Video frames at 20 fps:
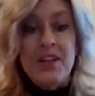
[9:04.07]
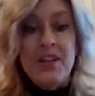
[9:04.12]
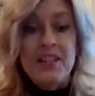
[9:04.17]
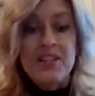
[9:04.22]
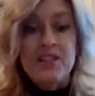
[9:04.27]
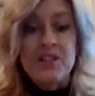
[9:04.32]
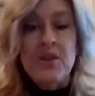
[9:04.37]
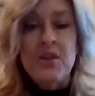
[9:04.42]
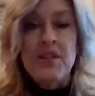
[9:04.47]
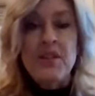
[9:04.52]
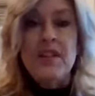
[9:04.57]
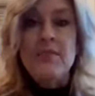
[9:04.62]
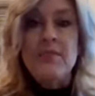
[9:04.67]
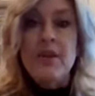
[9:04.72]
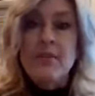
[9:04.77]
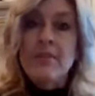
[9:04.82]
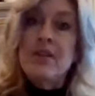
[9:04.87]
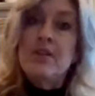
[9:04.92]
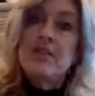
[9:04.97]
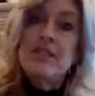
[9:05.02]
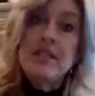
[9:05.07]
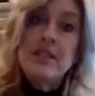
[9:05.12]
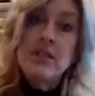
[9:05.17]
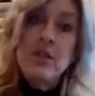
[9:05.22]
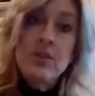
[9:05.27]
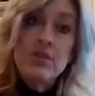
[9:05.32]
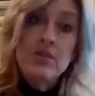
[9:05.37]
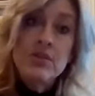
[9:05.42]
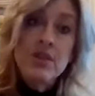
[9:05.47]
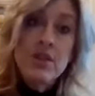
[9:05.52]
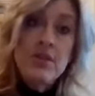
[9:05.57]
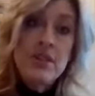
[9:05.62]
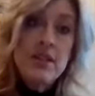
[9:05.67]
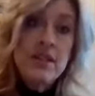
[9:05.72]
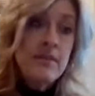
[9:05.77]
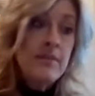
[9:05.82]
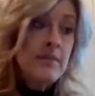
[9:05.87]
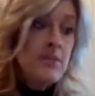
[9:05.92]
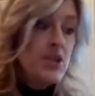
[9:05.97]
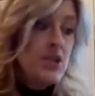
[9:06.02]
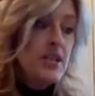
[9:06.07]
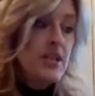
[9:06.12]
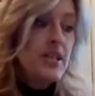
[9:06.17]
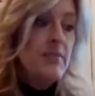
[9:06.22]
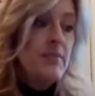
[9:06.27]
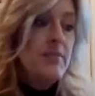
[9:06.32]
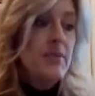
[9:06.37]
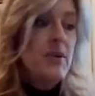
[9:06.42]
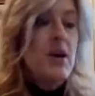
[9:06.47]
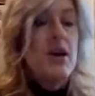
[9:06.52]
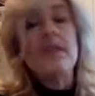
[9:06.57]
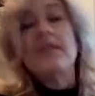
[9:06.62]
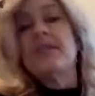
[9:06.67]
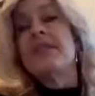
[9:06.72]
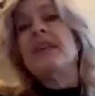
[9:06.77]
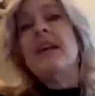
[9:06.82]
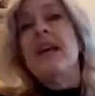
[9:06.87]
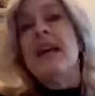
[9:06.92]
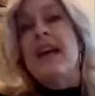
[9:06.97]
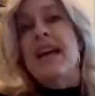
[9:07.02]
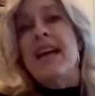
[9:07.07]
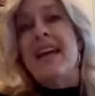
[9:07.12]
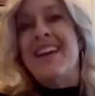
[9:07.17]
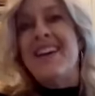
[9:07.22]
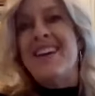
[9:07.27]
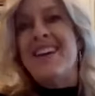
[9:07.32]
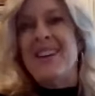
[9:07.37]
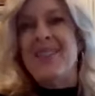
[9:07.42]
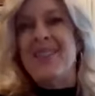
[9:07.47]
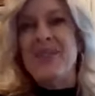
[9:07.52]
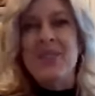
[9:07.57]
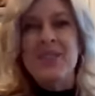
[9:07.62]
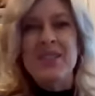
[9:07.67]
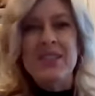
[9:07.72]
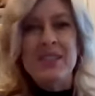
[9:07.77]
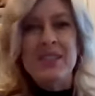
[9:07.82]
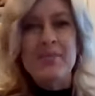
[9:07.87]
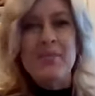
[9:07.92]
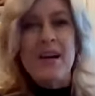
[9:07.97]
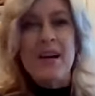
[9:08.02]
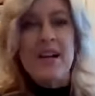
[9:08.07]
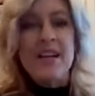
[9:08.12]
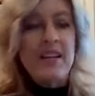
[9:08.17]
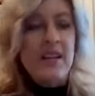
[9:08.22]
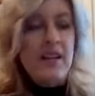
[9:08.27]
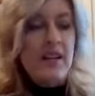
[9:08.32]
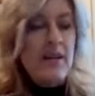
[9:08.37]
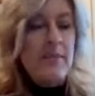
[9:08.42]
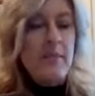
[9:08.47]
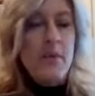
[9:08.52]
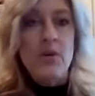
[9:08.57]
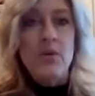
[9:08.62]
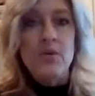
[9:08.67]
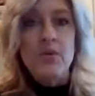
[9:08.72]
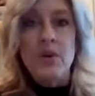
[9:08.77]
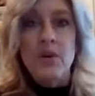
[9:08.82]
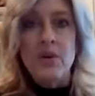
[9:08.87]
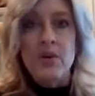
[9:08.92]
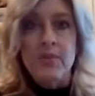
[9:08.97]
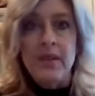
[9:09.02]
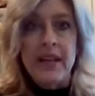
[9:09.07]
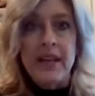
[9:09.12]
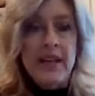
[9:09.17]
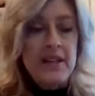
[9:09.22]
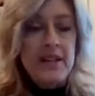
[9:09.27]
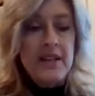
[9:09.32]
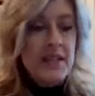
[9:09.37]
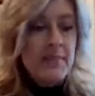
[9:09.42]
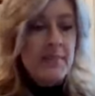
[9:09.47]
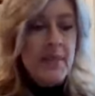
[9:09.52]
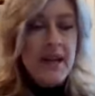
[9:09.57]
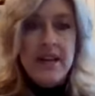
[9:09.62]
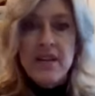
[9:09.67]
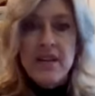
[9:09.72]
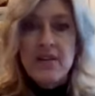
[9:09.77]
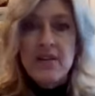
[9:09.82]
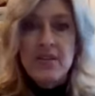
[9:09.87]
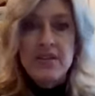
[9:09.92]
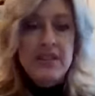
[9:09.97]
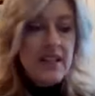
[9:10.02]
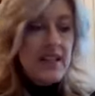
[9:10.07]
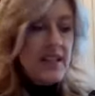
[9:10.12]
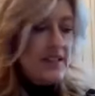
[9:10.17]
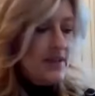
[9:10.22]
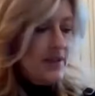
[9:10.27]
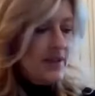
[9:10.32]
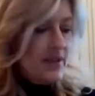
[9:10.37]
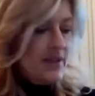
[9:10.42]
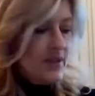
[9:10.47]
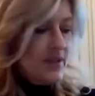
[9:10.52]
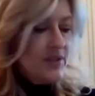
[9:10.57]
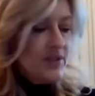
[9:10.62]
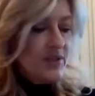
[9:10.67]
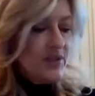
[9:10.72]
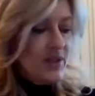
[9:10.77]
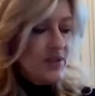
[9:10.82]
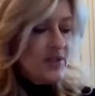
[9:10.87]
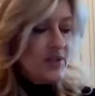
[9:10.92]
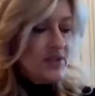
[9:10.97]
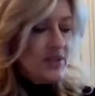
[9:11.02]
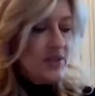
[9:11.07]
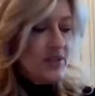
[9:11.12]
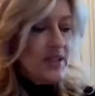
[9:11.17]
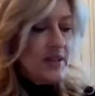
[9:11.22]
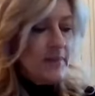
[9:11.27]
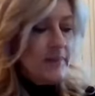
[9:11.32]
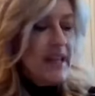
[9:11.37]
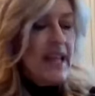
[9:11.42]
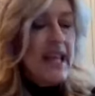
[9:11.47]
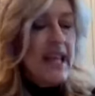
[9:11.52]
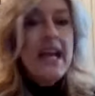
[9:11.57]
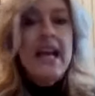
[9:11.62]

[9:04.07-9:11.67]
in sodium, I'm using low sodium chicken broth, and I'm using my own home canned tomatoes. I know that those are low sodium.